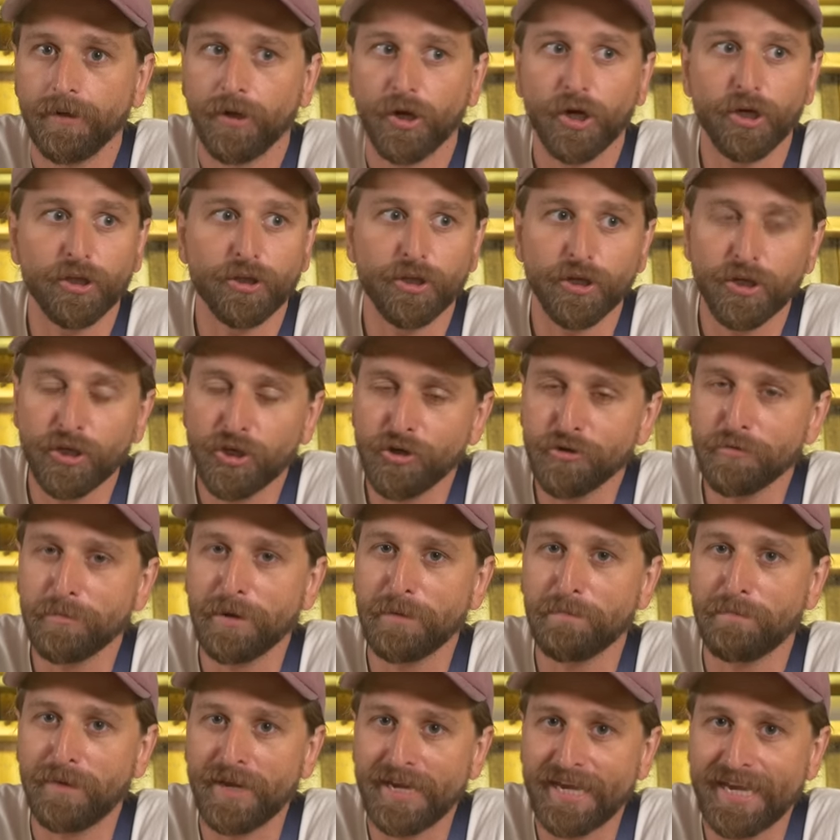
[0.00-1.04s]
Like, the
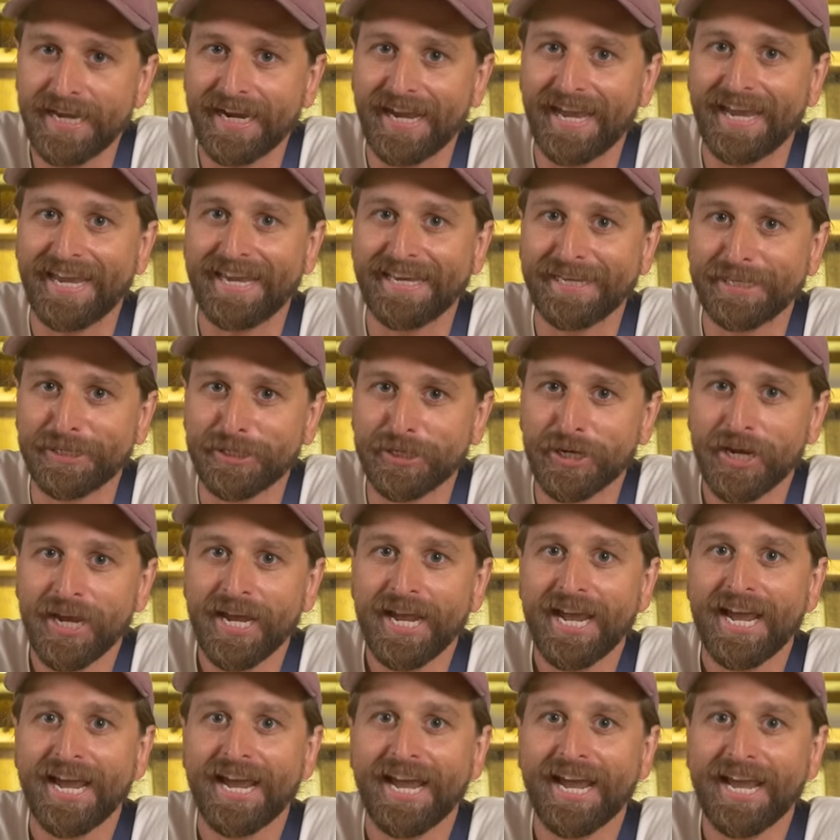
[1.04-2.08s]
human being is
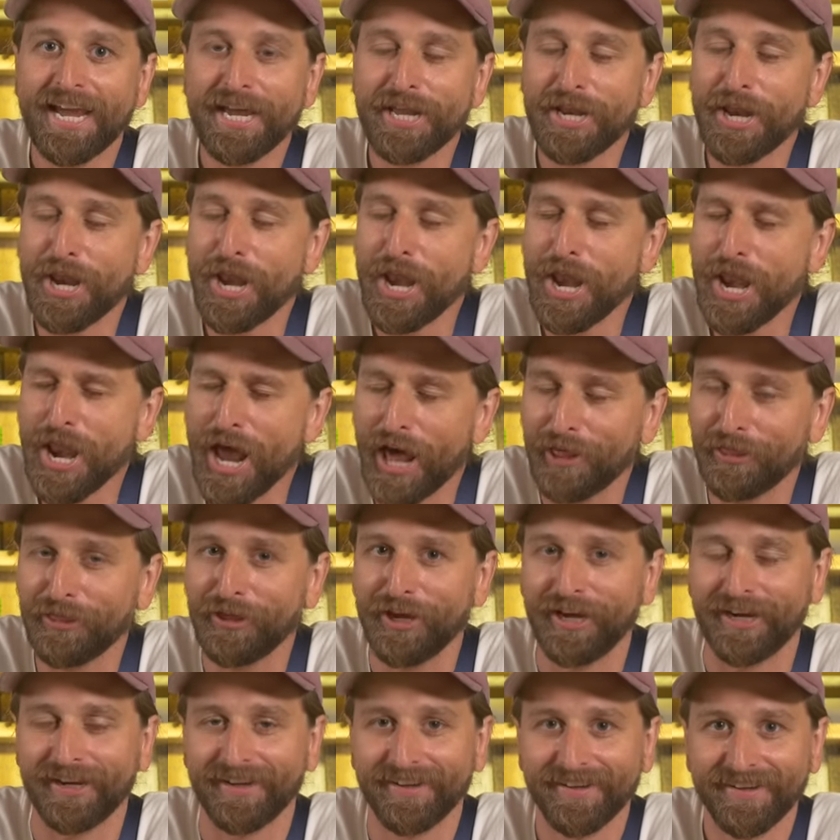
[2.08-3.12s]

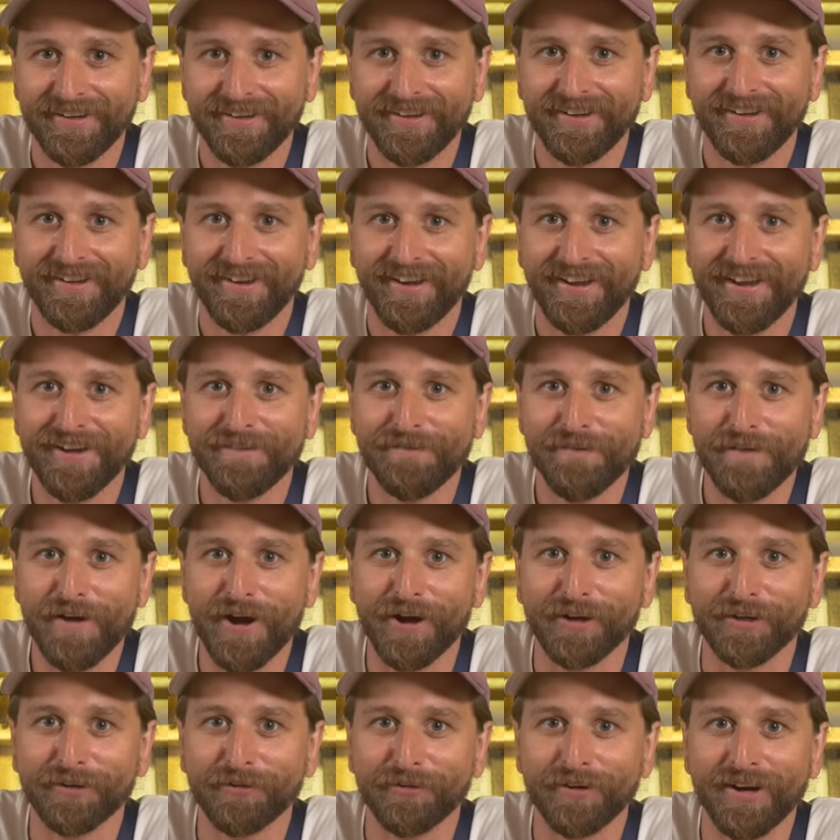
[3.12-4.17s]
nothing if
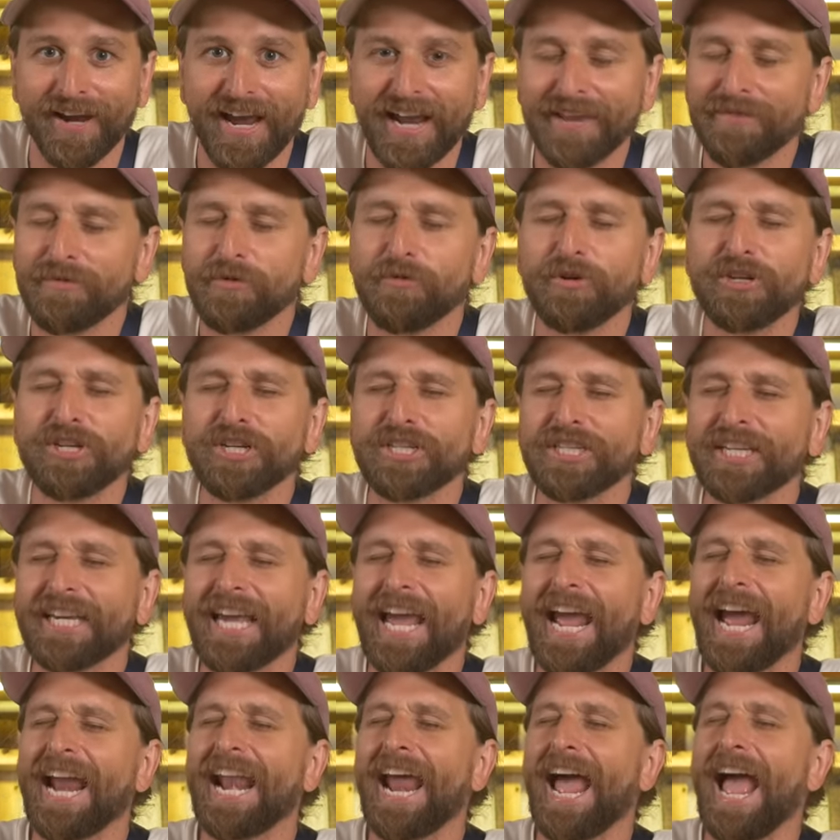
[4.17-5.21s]
not creative. I mean, we just
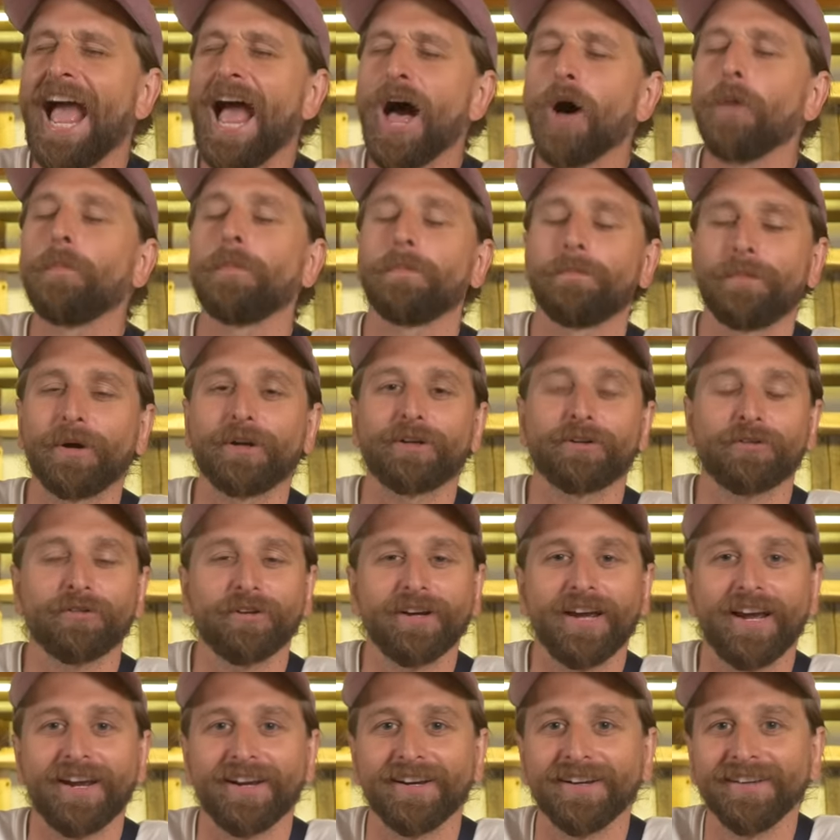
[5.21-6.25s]
can't help but
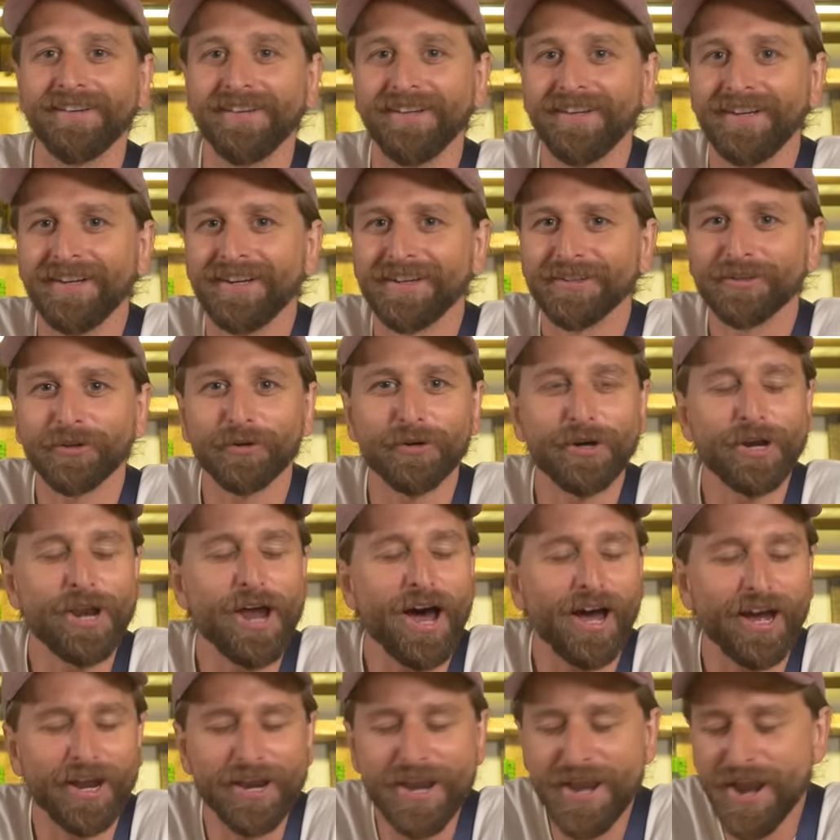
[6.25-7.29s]
create. So
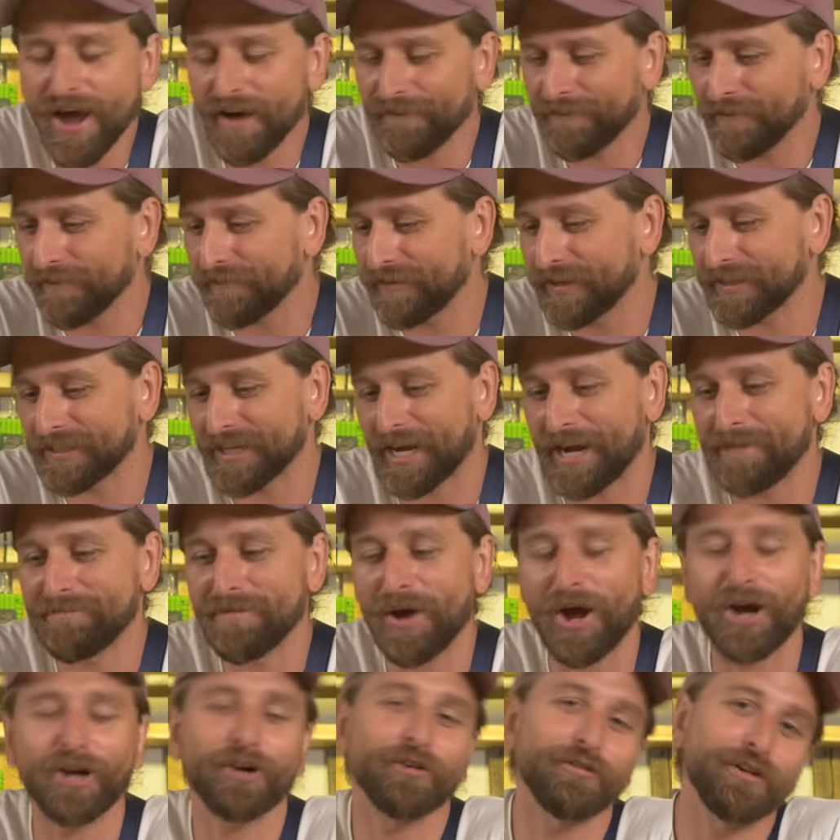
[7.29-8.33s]
enough of this, I'm
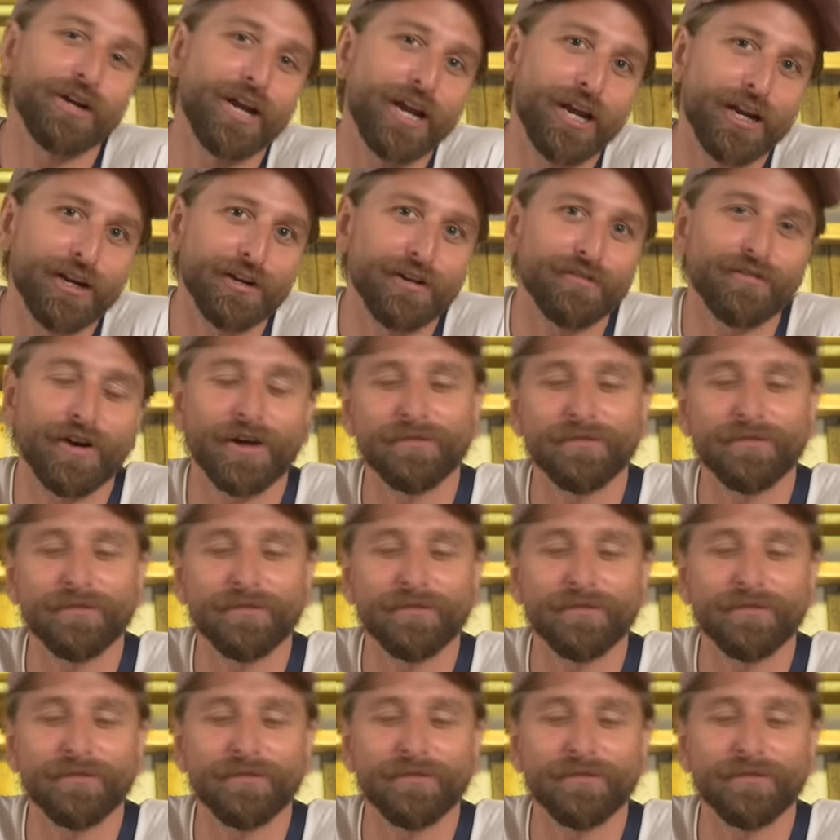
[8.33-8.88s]
not creative.